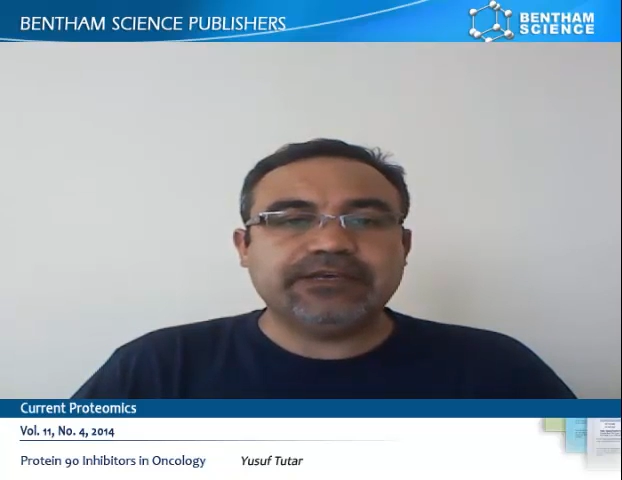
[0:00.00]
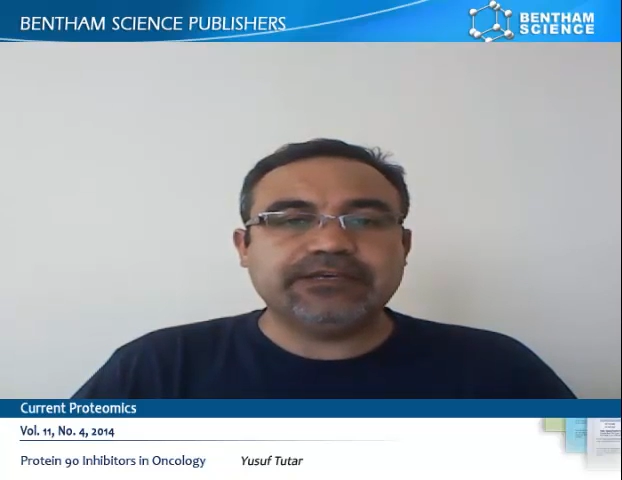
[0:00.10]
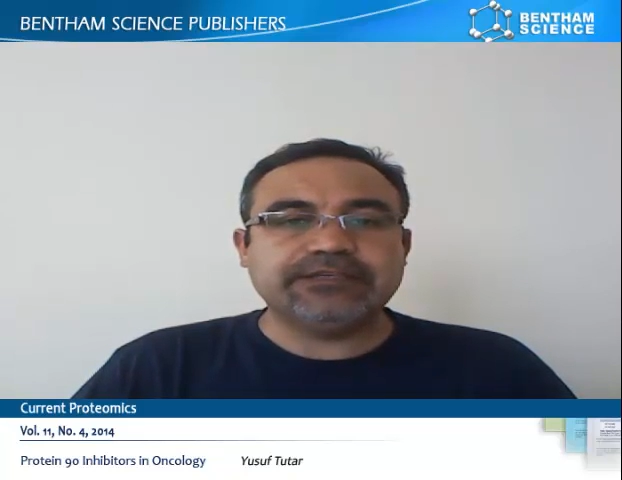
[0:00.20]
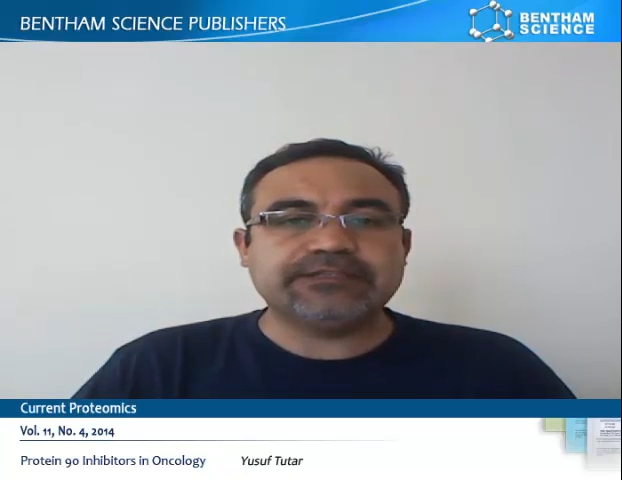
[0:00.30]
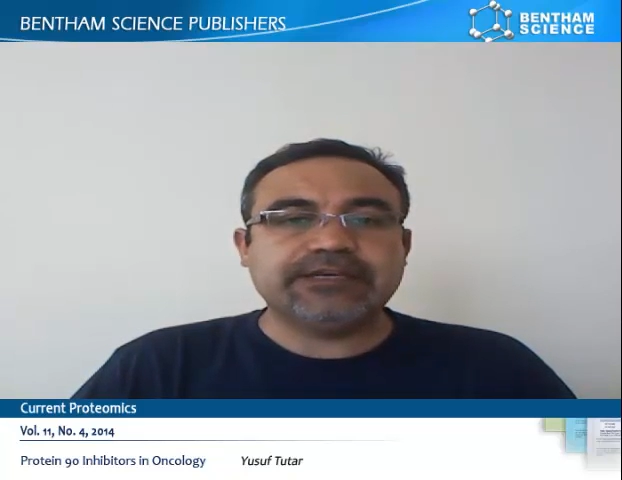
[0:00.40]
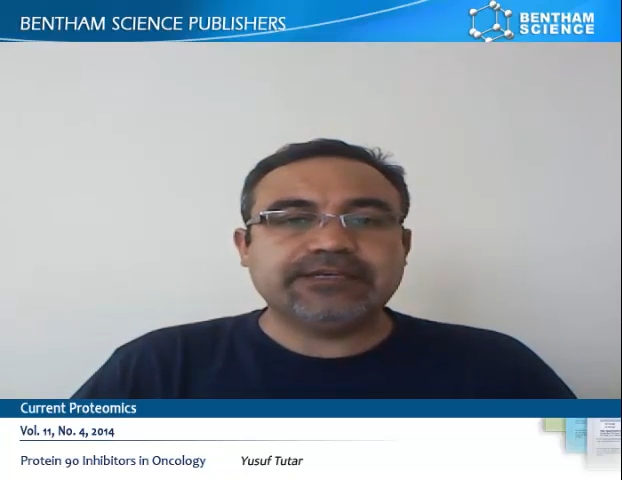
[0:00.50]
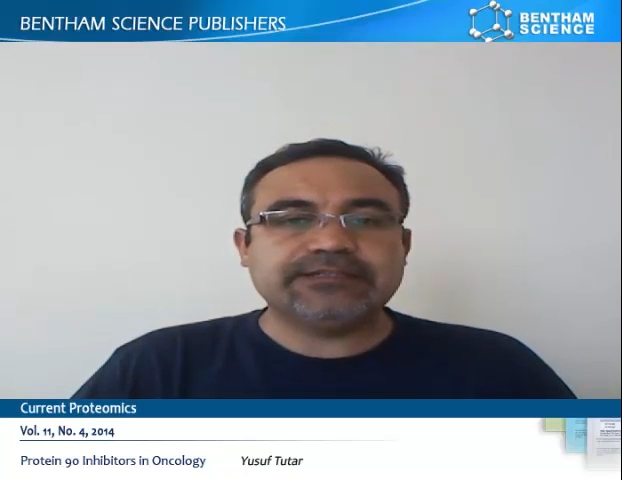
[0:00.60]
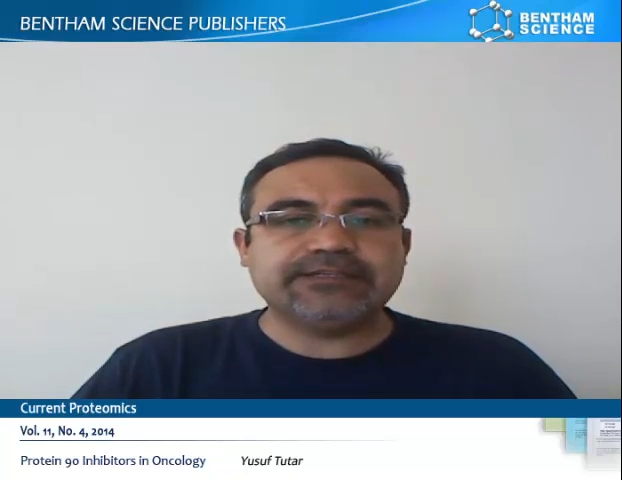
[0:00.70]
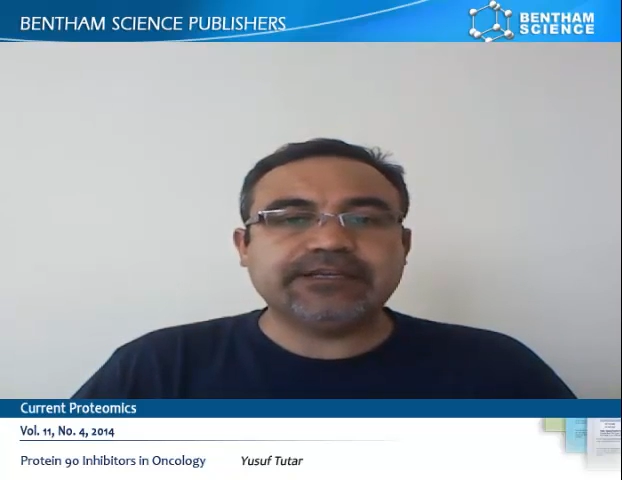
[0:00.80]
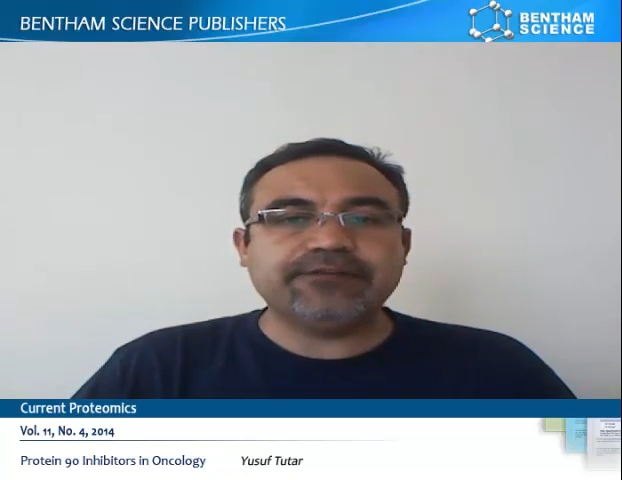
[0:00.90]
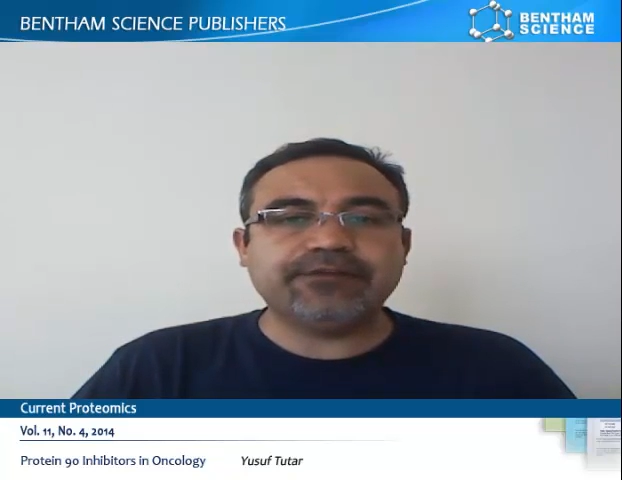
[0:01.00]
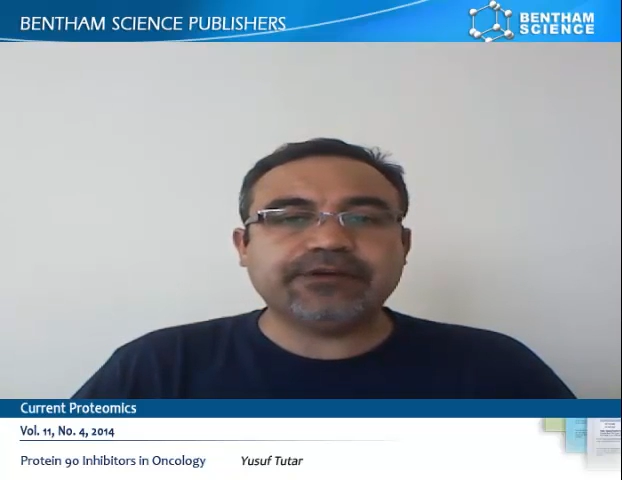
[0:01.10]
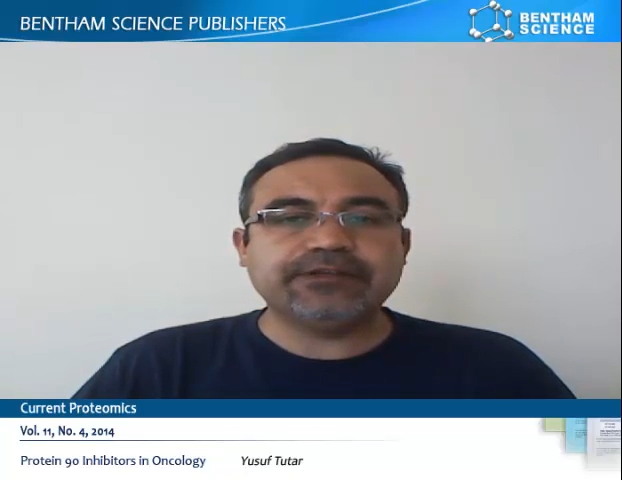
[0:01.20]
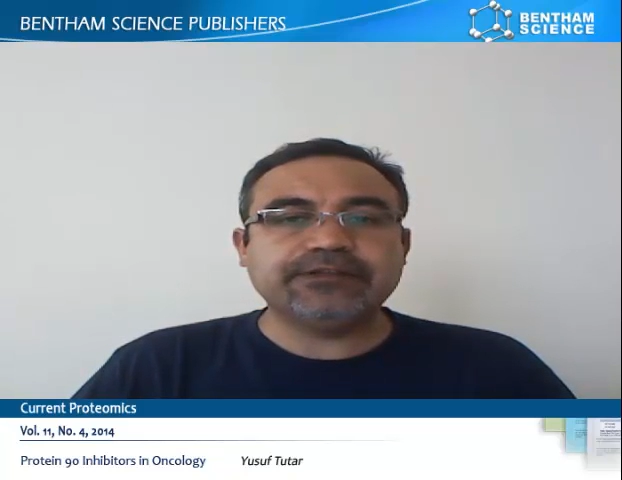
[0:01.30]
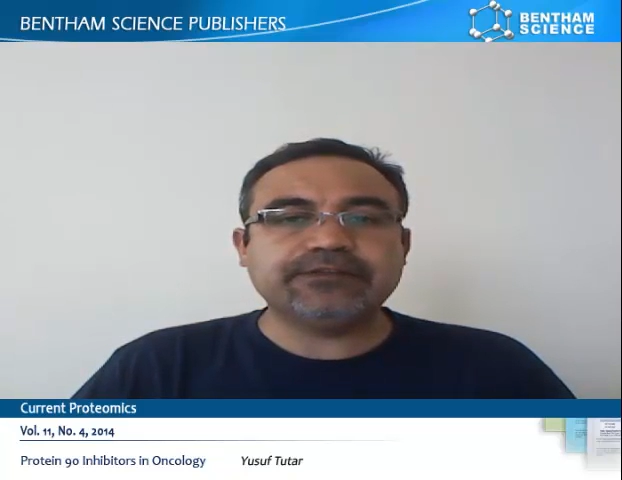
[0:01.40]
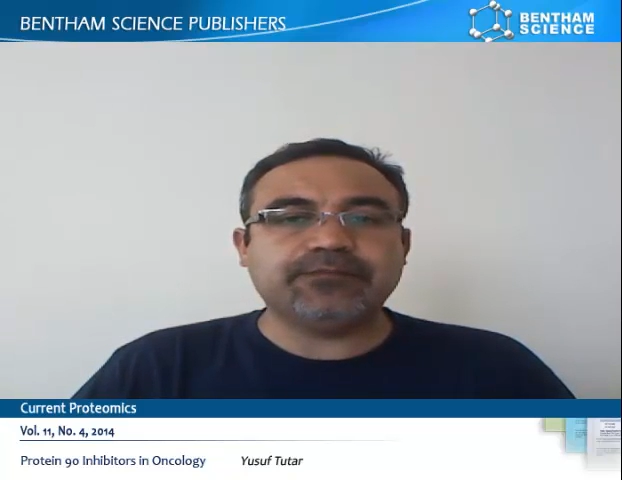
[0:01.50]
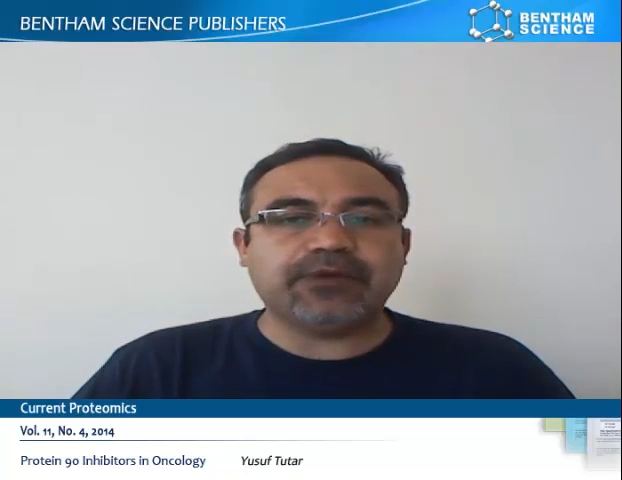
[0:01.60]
is significant